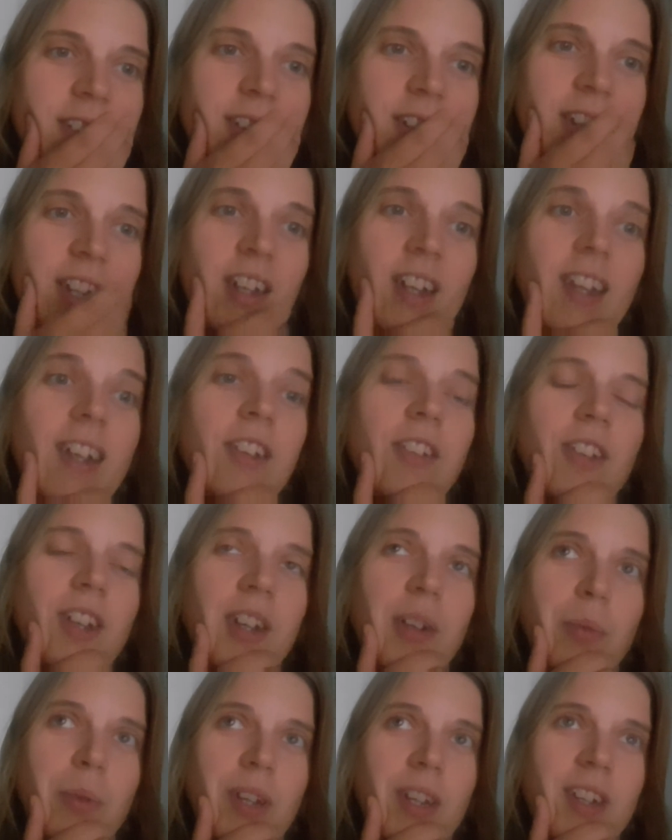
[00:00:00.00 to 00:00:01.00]
in less than
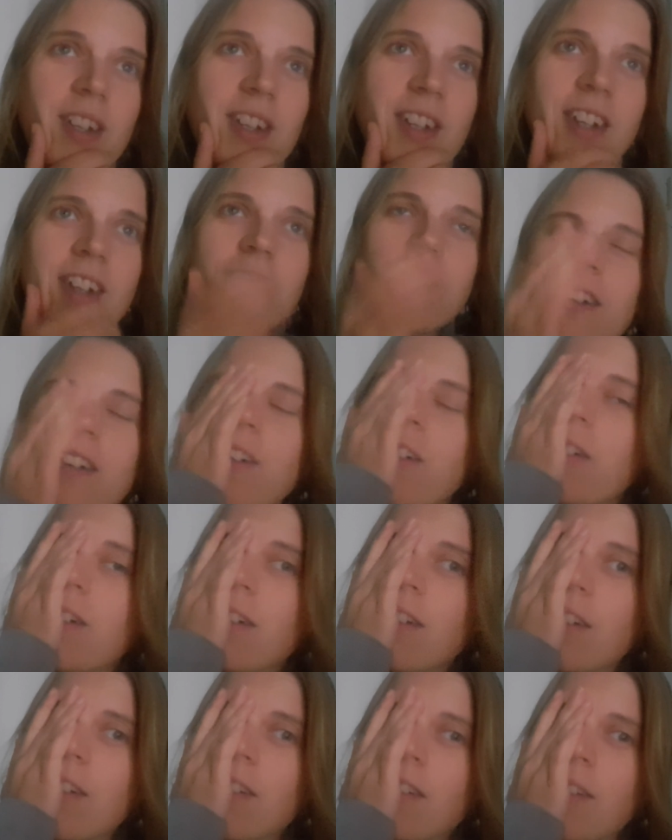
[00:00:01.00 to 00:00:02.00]
a week.
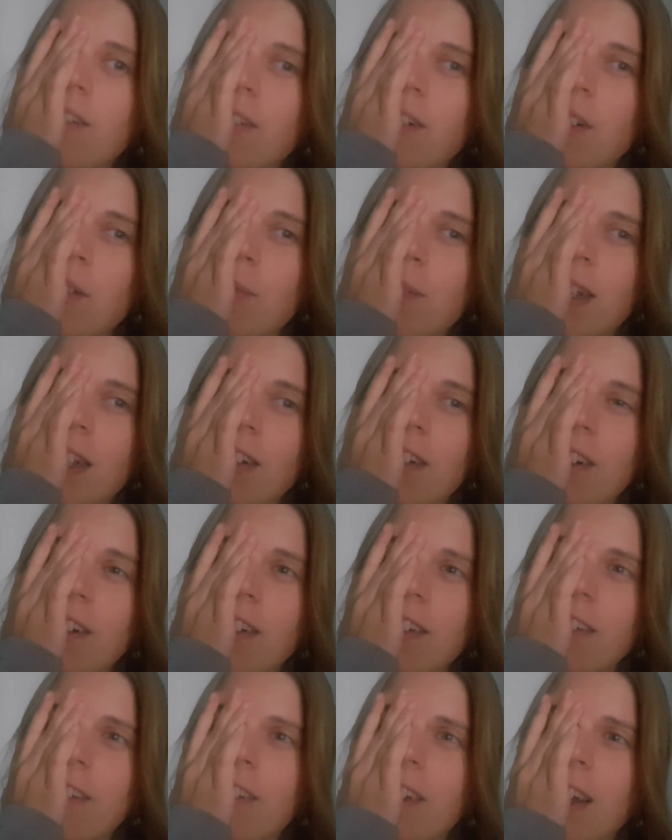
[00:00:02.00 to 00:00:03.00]
Oh my
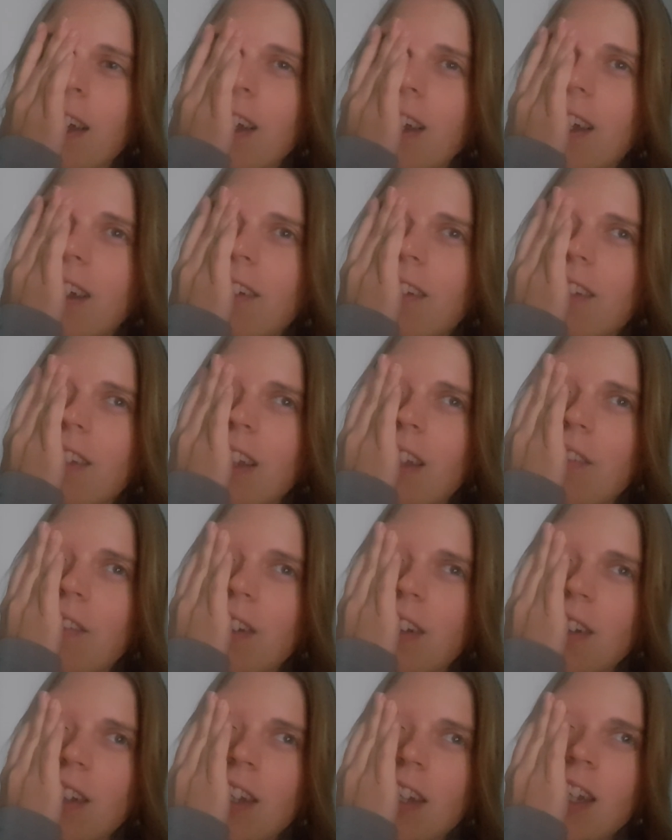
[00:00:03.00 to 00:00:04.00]
gosh, I cannot
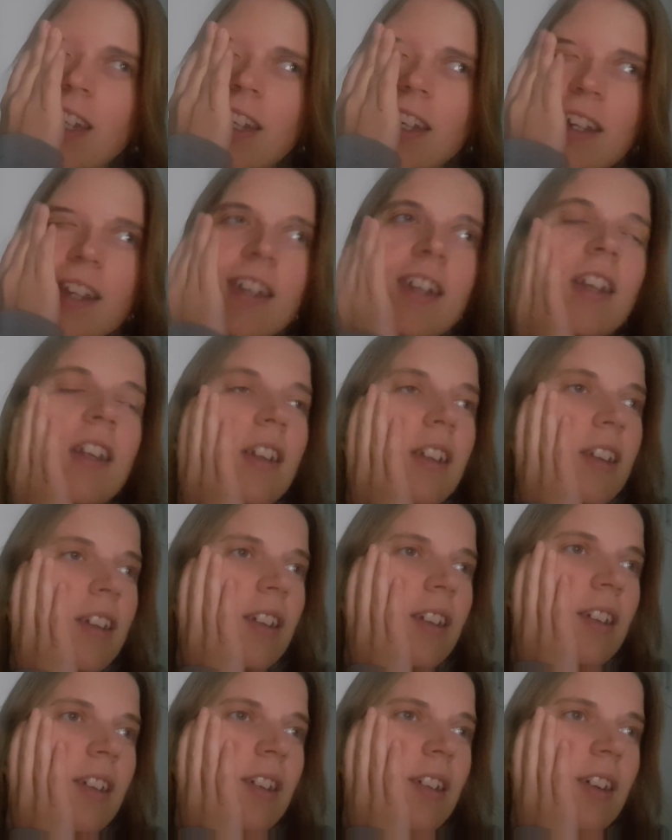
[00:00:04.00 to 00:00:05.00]
even.
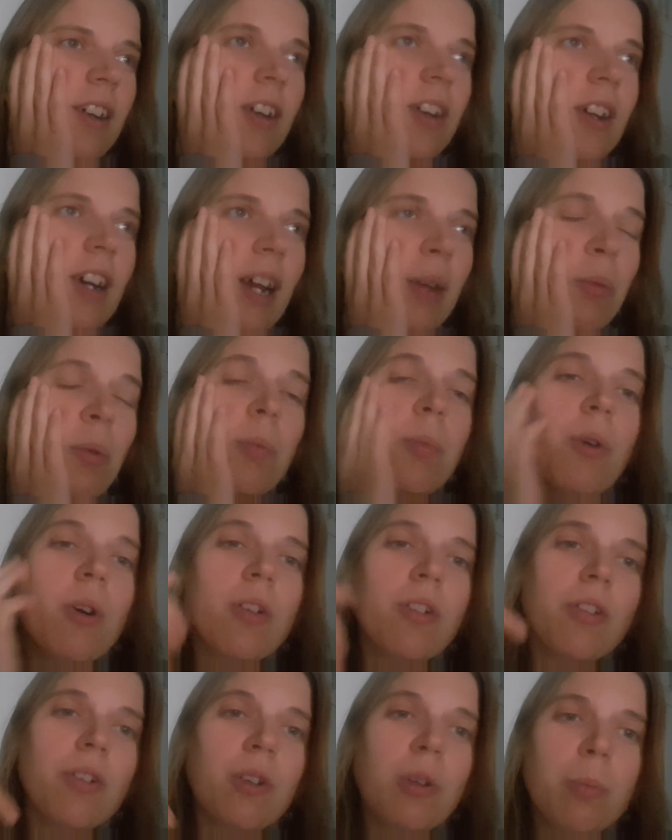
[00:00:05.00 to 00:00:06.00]
I will walk
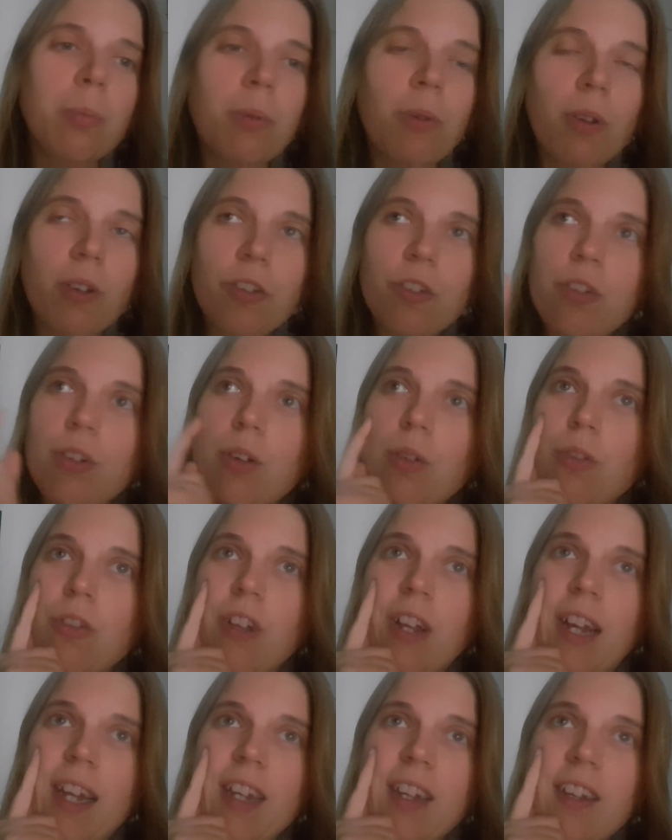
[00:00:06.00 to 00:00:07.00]
the whole Polish
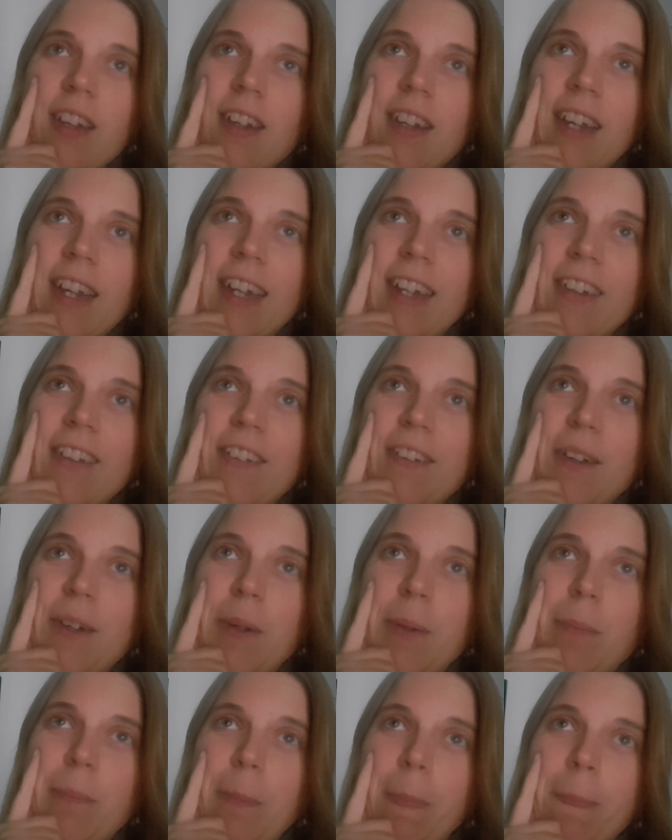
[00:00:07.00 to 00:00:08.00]
coastline,
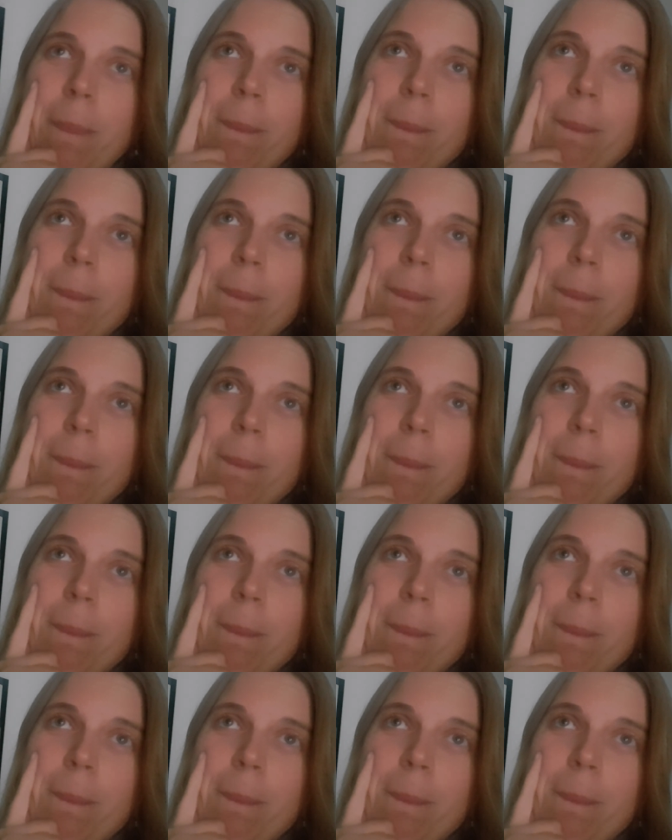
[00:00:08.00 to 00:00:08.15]
and